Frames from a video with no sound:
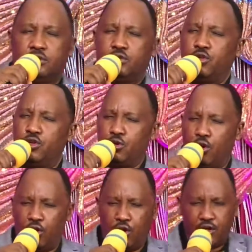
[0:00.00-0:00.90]
to you,
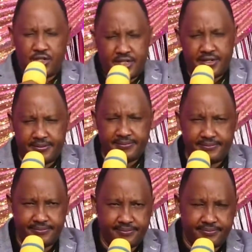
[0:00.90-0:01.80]
O
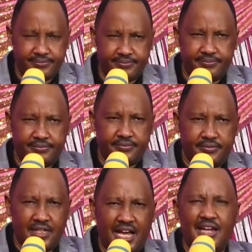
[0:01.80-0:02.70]
oh
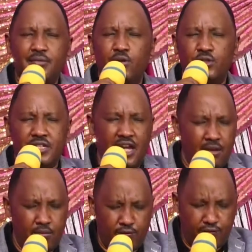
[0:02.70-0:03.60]
Lord, and more
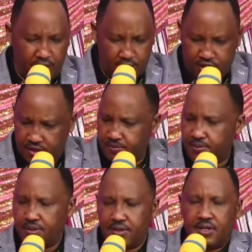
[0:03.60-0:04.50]
time of fellowship
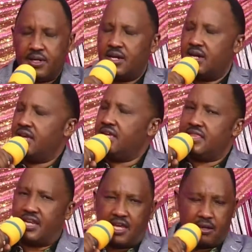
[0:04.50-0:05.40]
in
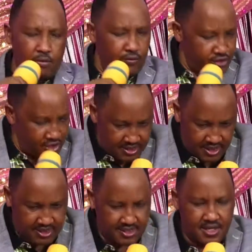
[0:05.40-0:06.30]
the name of
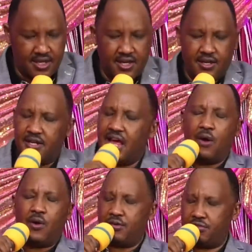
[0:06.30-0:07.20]
Jesus.
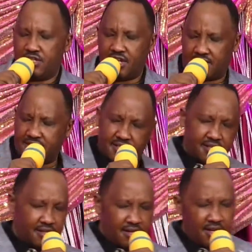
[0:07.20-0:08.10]
Now I reject.
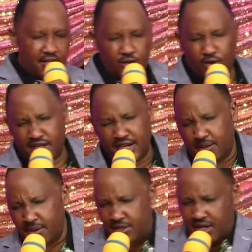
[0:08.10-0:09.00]
You Yogera
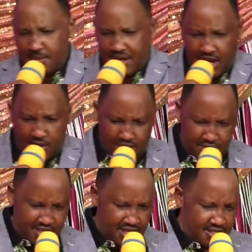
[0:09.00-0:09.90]
namanyigama, now I
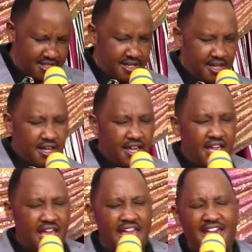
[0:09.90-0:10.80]
reject
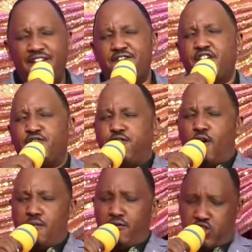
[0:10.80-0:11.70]
every
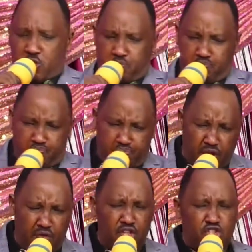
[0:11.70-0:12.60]
form of
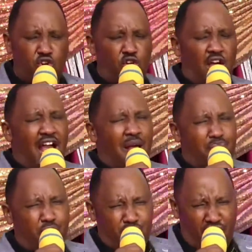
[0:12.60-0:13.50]
spiritual
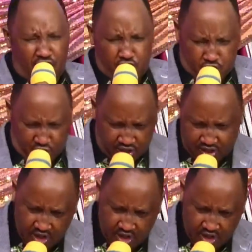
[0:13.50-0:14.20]
amputation